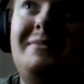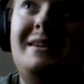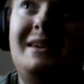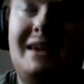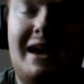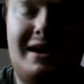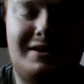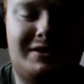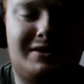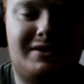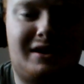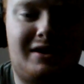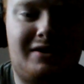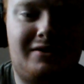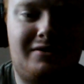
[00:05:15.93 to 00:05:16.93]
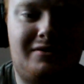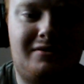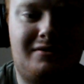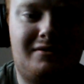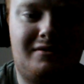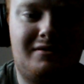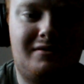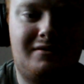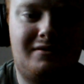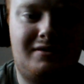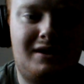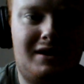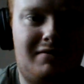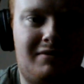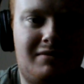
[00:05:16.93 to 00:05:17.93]
Yeah, so,
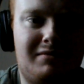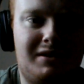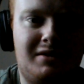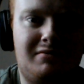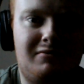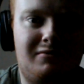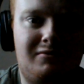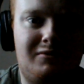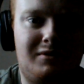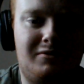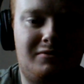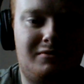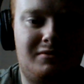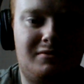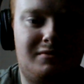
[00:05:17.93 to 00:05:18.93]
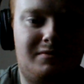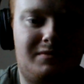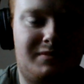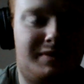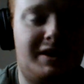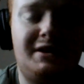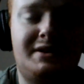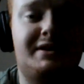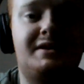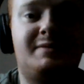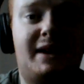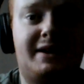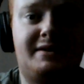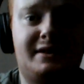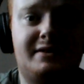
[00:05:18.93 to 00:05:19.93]
yeah, I mean, been as
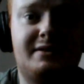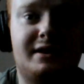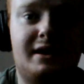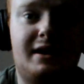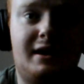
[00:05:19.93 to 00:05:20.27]
expected.